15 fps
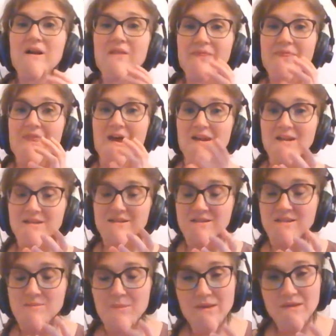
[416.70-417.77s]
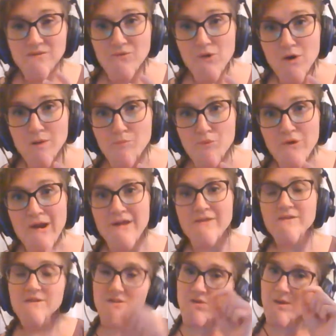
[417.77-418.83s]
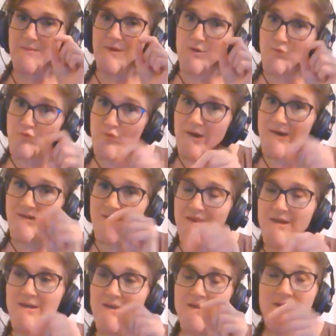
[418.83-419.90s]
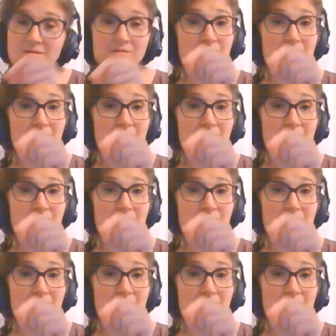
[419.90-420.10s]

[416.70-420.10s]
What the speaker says: That is a space for our breath. So I'm going to write that in.